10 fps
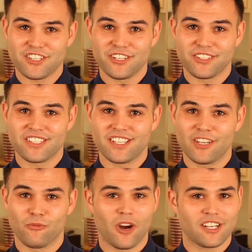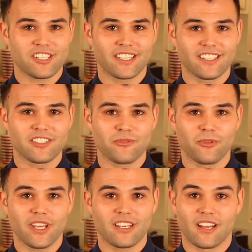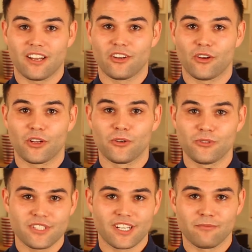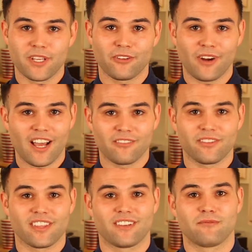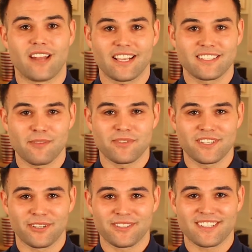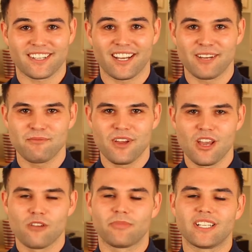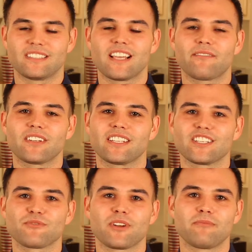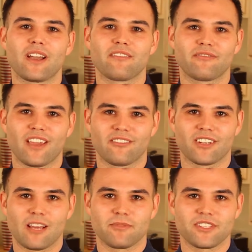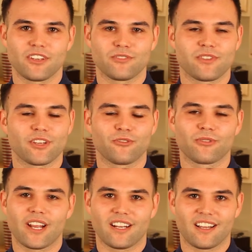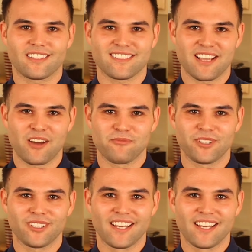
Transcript: of your seat watching each week, not knowing who's going to be around for the next episodes to come, but it definitely is one of my favorite episodes with a great ensemble,